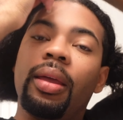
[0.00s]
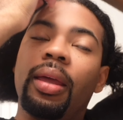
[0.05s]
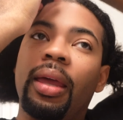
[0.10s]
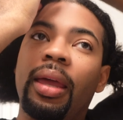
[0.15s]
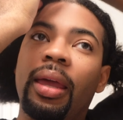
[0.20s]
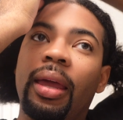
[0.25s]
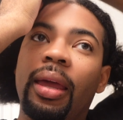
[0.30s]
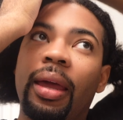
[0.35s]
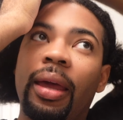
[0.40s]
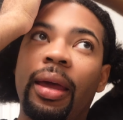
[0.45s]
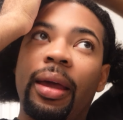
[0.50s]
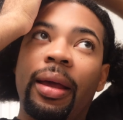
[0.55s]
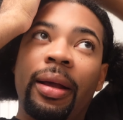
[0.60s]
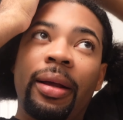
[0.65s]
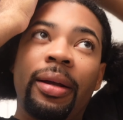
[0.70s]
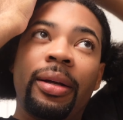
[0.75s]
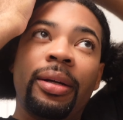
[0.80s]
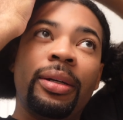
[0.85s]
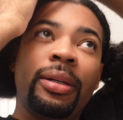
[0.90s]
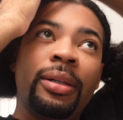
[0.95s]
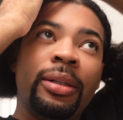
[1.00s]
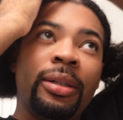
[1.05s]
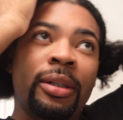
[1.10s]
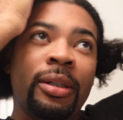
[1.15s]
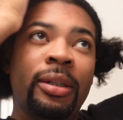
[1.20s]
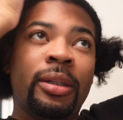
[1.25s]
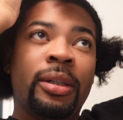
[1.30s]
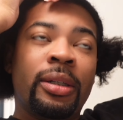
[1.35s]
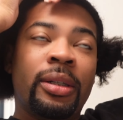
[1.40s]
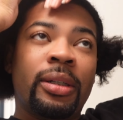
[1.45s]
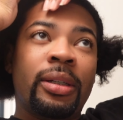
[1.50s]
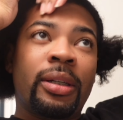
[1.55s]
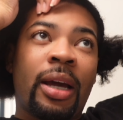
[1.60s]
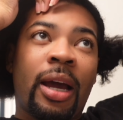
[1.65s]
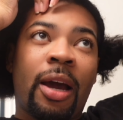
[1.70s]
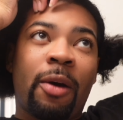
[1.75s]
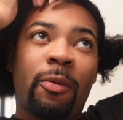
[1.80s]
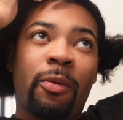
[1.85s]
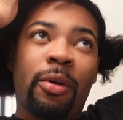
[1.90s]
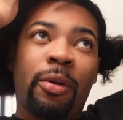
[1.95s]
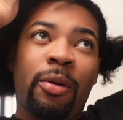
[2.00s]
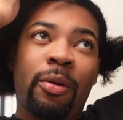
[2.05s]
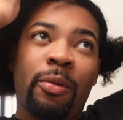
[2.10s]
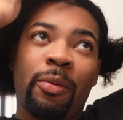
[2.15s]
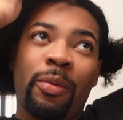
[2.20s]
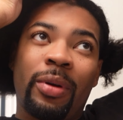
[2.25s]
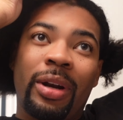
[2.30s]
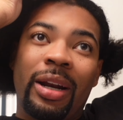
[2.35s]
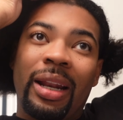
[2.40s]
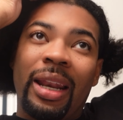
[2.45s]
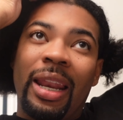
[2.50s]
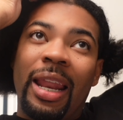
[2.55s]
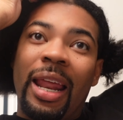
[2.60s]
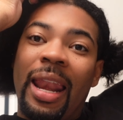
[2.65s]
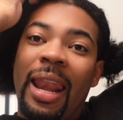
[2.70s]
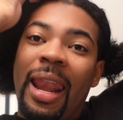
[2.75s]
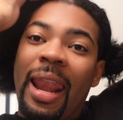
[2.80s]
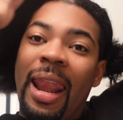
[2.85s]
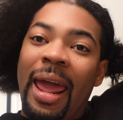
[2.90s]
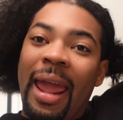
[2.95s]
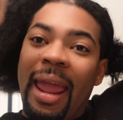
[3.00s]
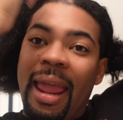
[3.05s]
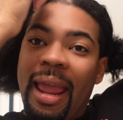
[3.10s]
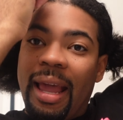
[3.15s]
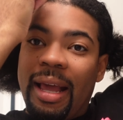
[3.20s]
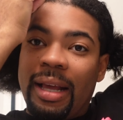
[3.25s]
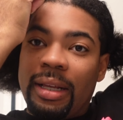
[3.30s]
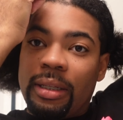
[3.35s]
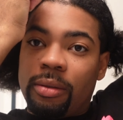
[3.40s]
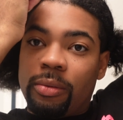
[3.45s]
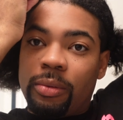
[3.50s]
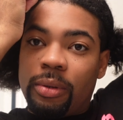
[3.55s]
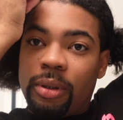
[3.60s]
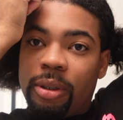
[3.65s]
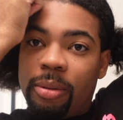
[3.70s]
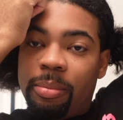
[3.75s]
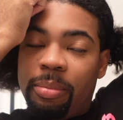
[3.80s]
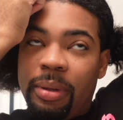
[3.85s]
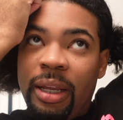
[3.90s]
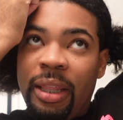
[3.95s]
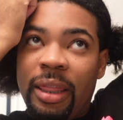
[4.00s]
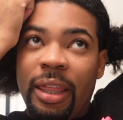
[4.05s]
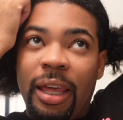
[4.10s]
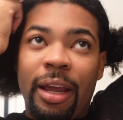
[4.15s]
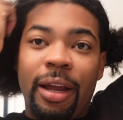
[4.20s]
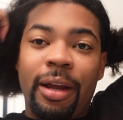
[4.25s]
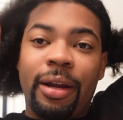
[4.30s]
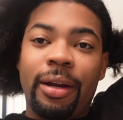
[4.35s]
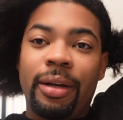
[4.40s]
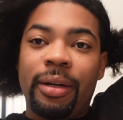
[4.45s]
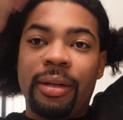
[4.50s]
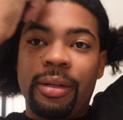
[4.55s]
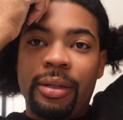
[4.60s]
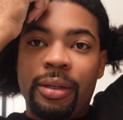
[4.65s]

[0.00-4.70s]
And now we running a little late because I wanted to be there